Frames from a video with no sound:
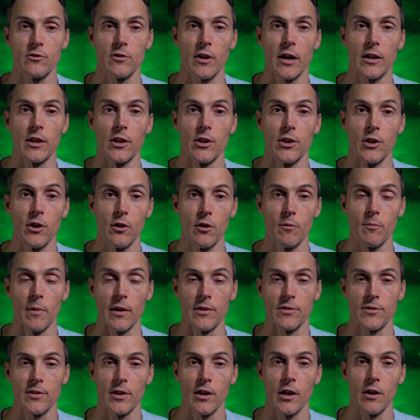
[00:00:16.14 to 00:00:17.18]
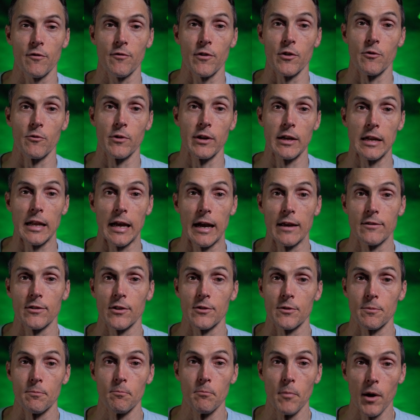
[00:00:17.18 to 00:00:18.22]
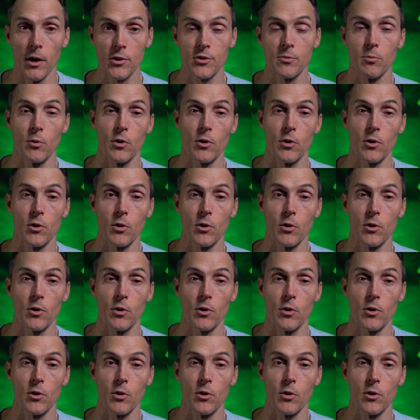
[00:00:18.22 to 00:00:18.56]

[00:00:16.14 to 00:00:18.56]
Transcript: trying to do it myself and realized it's much